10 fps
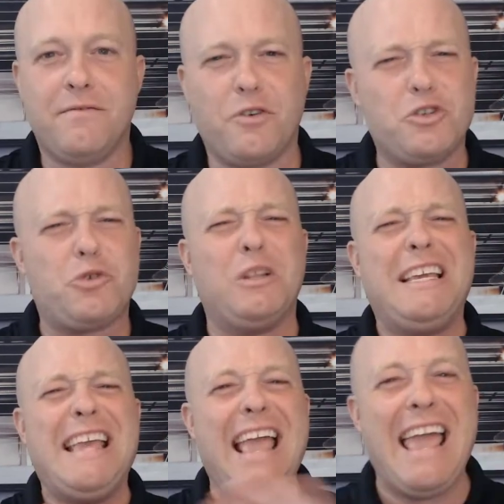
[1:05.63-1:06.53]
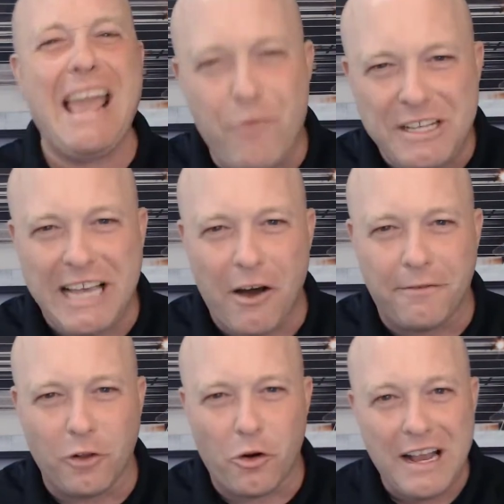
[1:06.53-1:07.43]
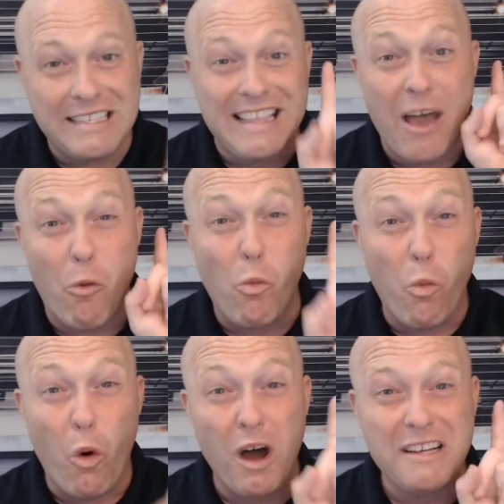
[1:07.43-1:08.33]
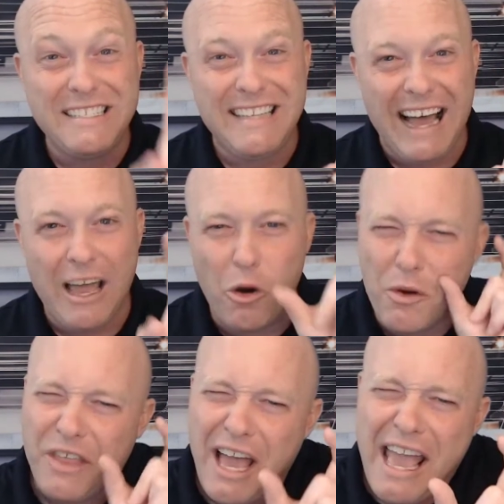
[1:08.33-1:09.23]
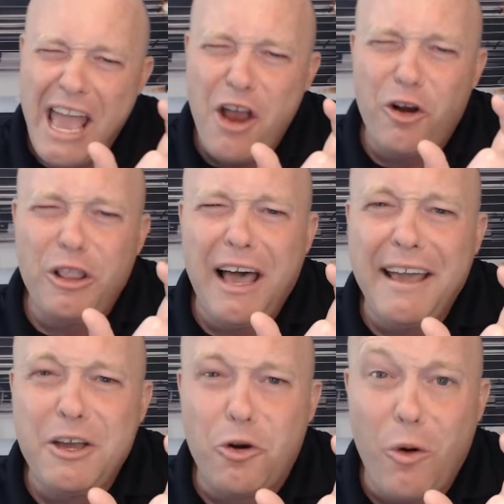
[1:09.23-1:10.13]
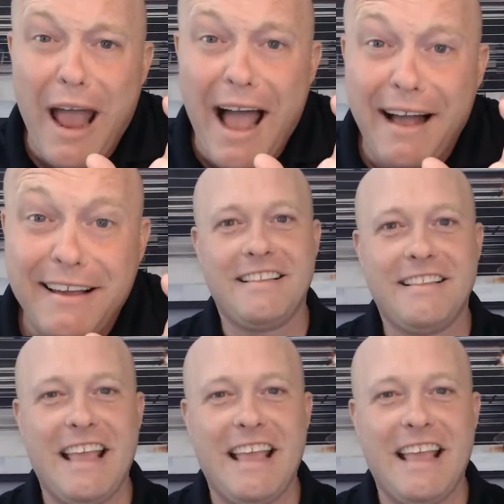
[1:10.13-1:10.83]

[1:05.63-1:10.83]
Virtually every tile floor has that one tile with a hairline crack.